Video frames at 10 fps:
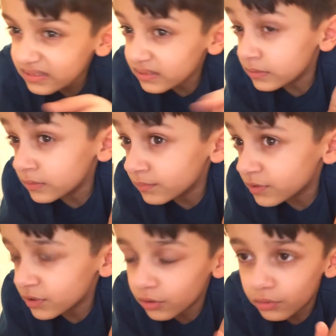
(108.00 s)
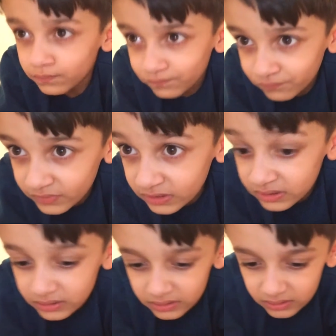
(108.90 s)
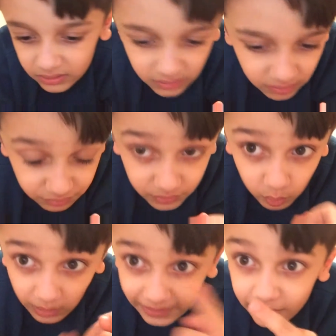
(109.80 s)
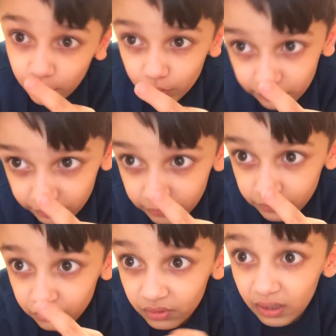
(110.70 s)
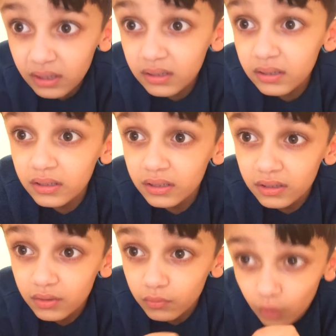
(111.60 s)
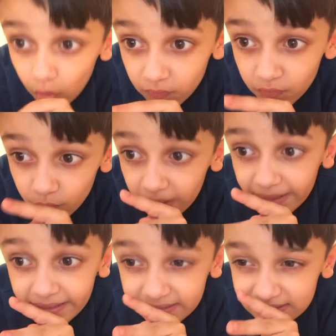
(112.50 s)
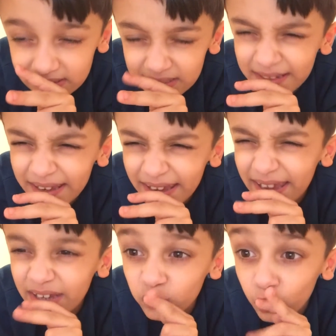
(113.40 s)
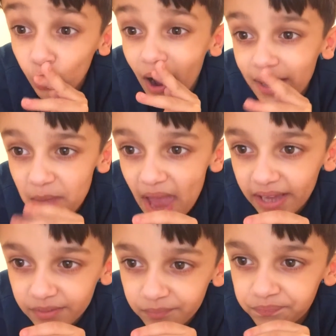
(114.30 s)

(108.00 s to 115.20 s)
Um. So it was Randy Orton, Woven Waynes, and Ryback.